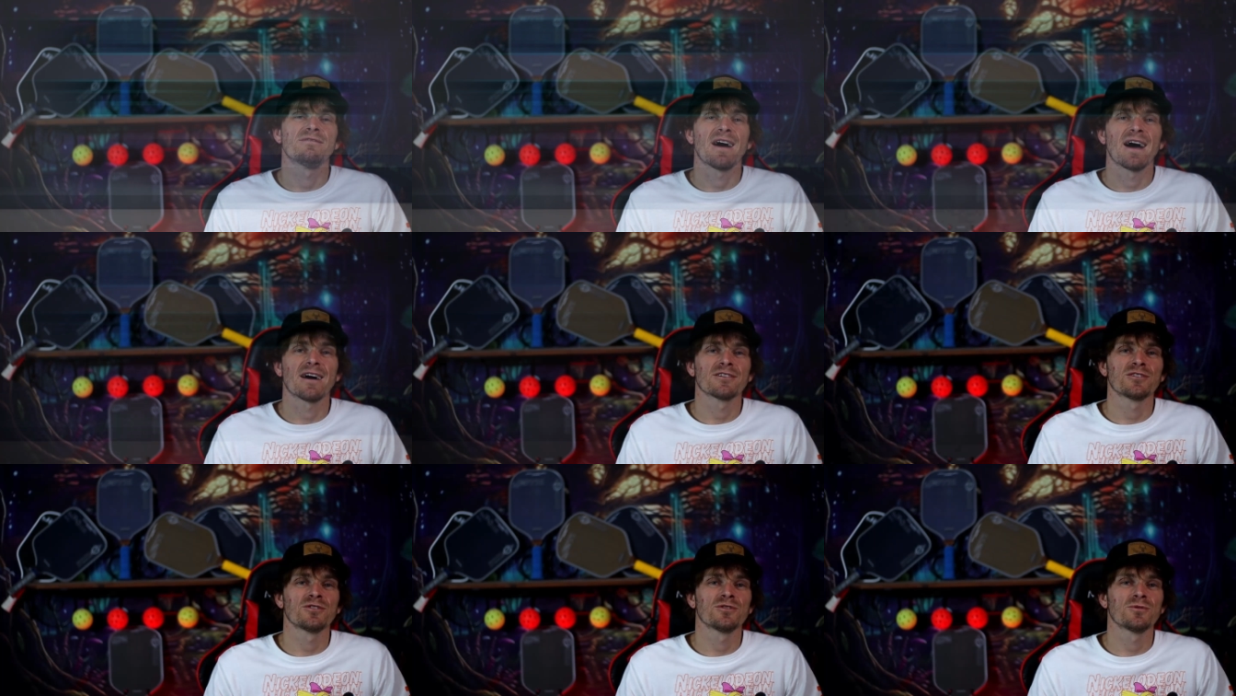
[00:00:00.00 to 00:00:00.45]

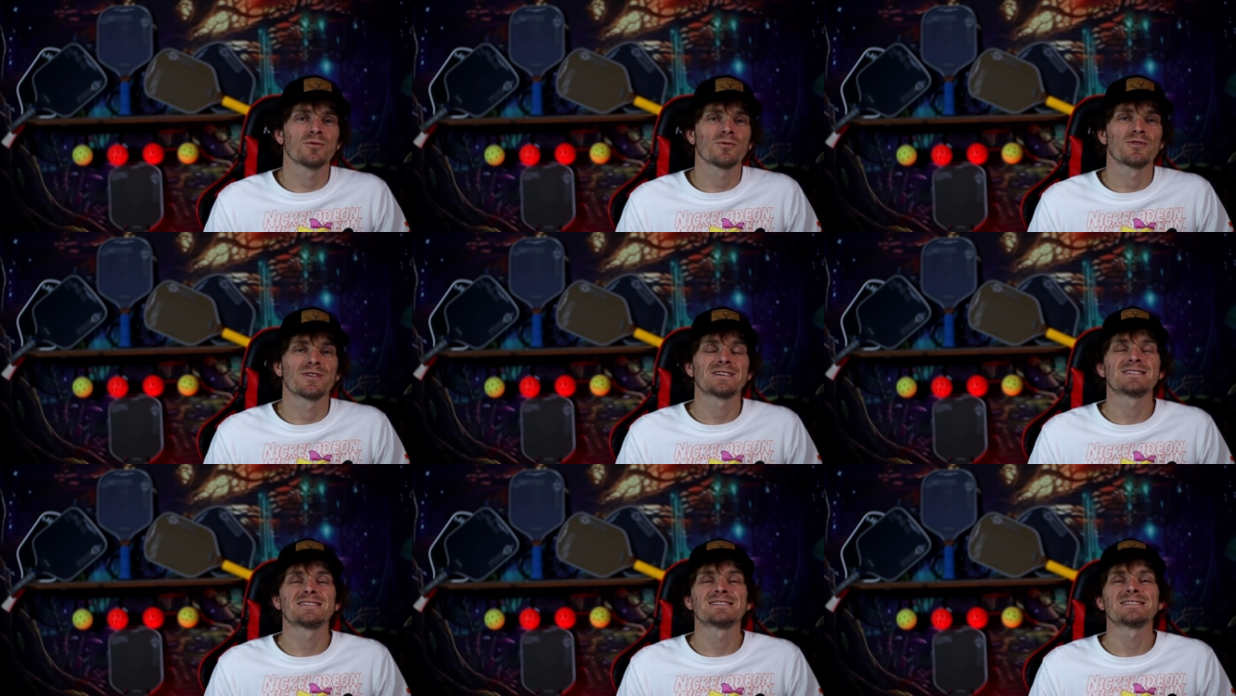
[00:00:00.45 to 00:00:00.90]
value,
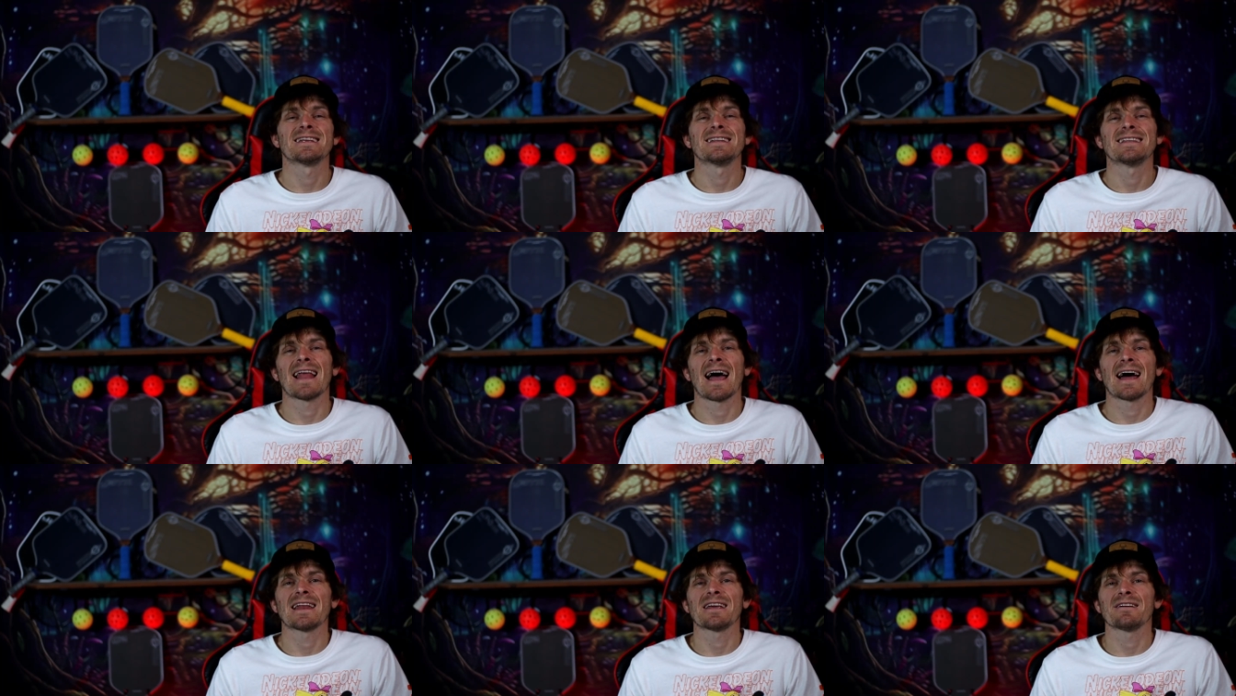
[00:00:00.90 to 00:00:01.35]
this is a
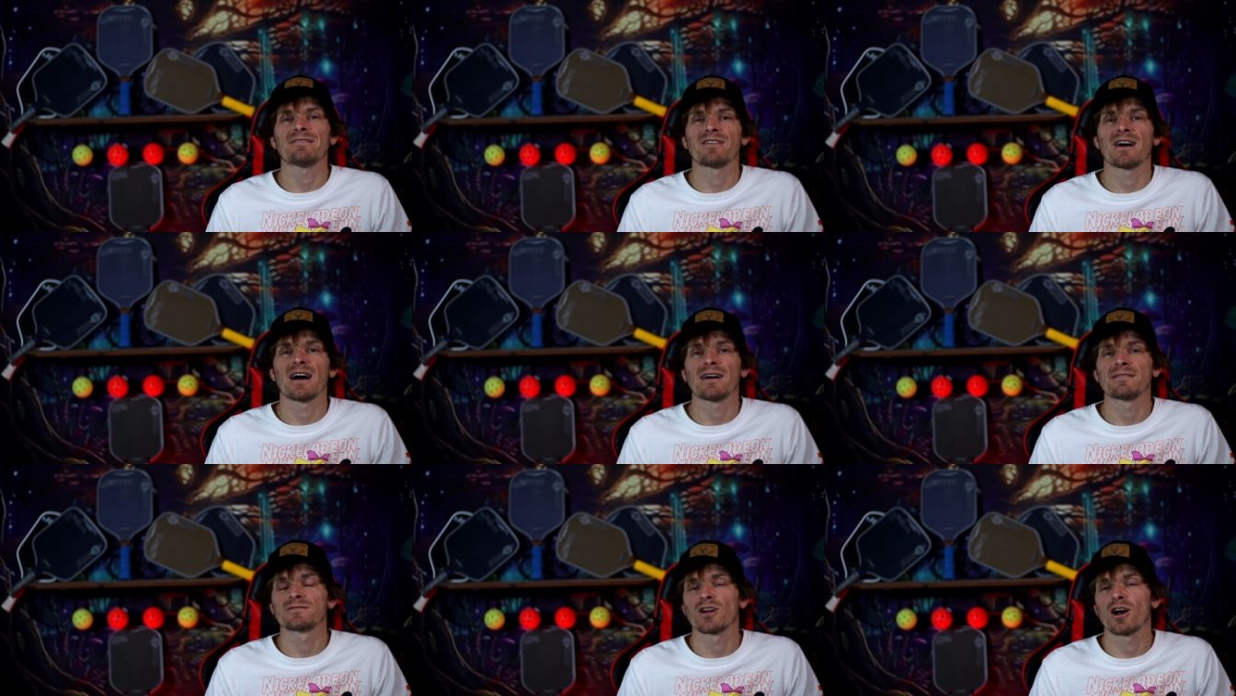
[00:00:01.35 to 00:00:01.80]

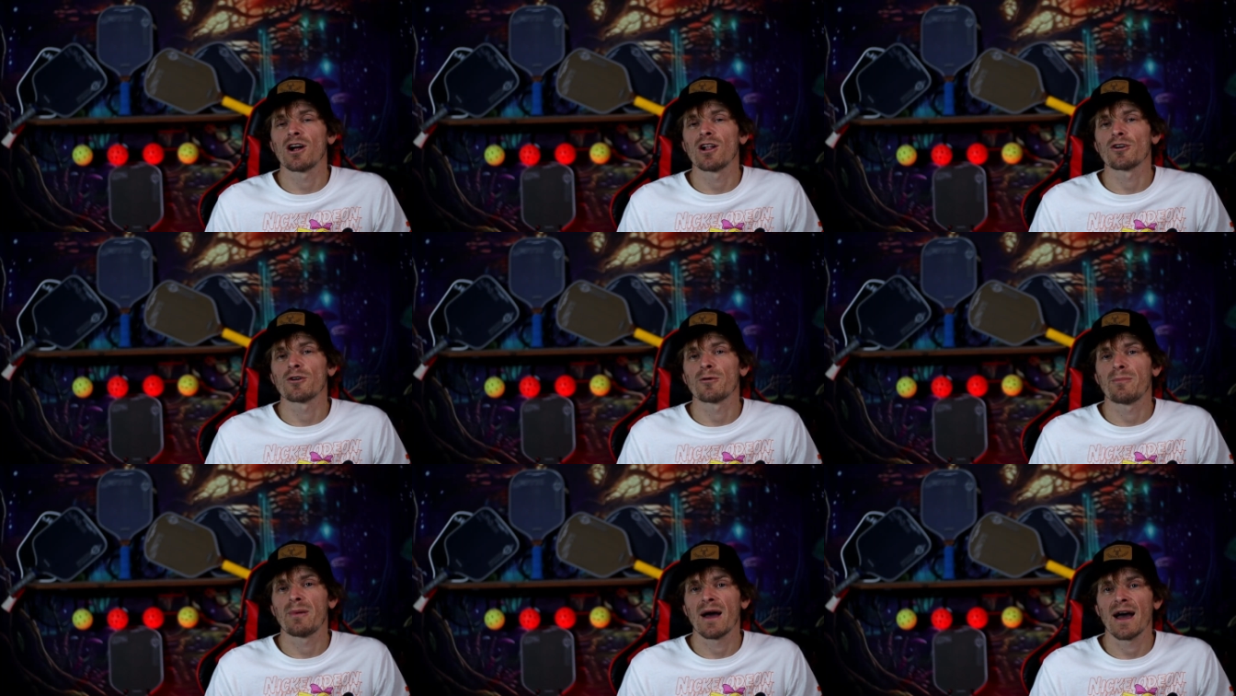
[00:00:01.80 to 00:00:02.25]

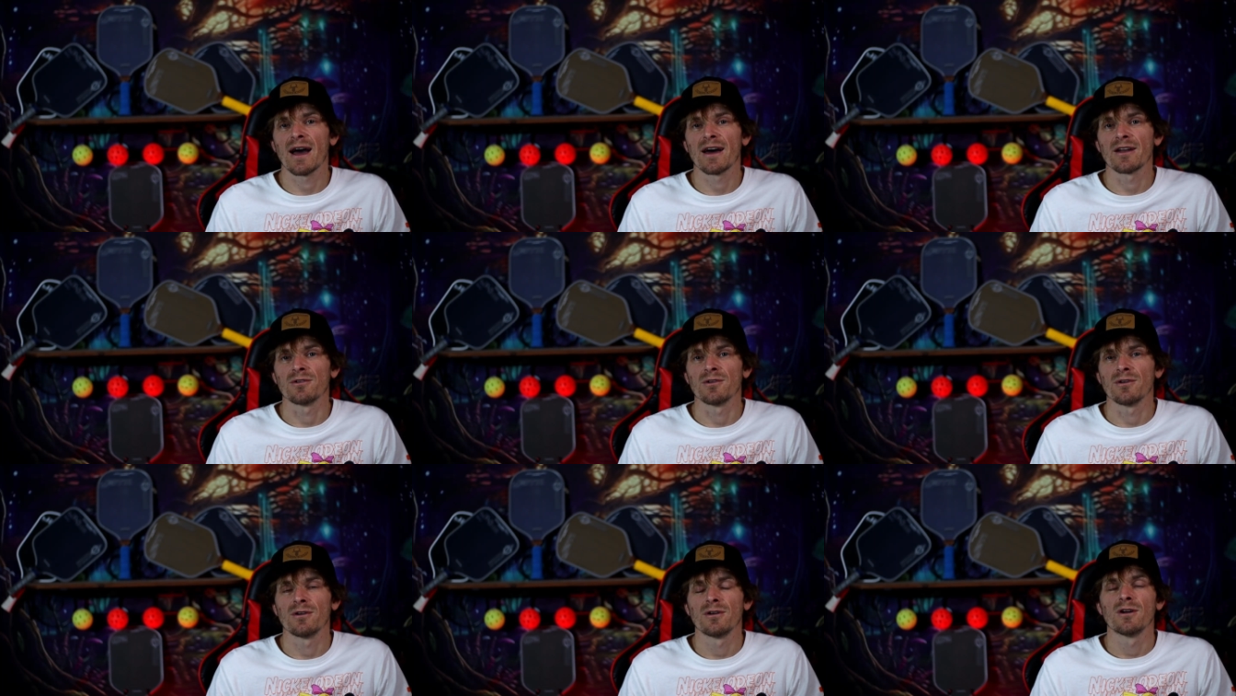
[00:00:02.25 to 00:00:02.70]
$95
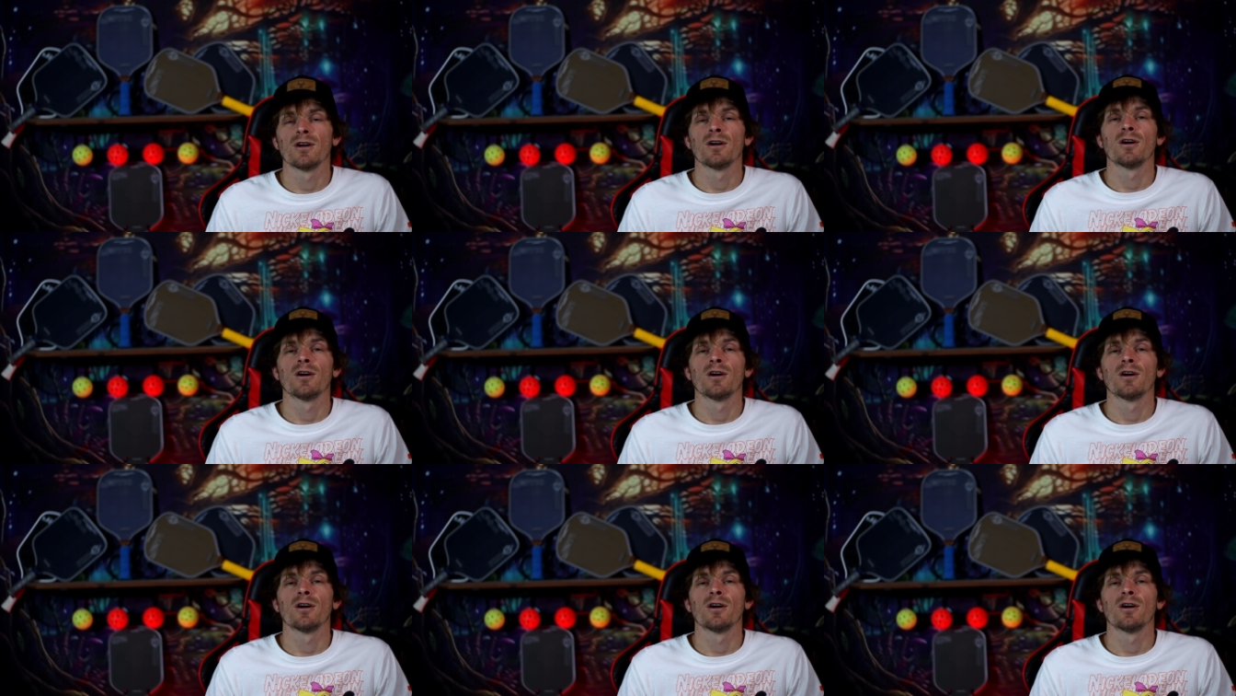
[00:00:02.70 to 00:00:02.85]
paddle.